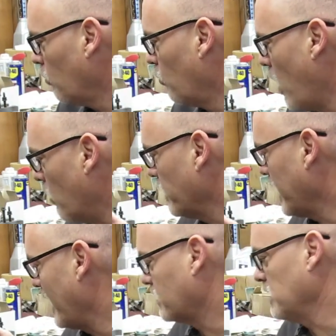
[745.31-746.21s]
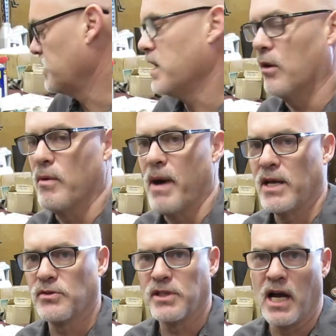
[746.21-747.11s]
while we got these here, we
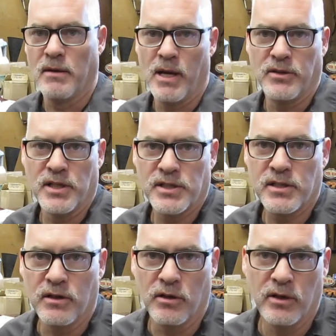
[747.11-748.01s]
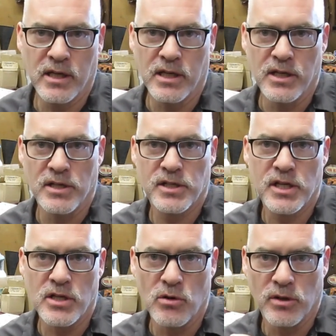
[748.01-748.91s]
might as well talk about this too,
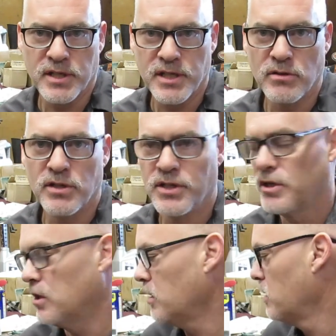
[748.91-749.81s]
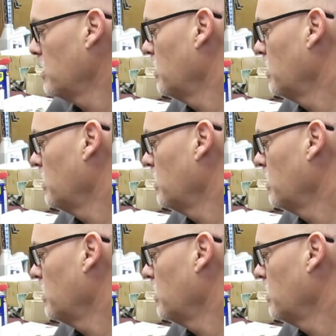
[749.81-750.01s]
is your cylinder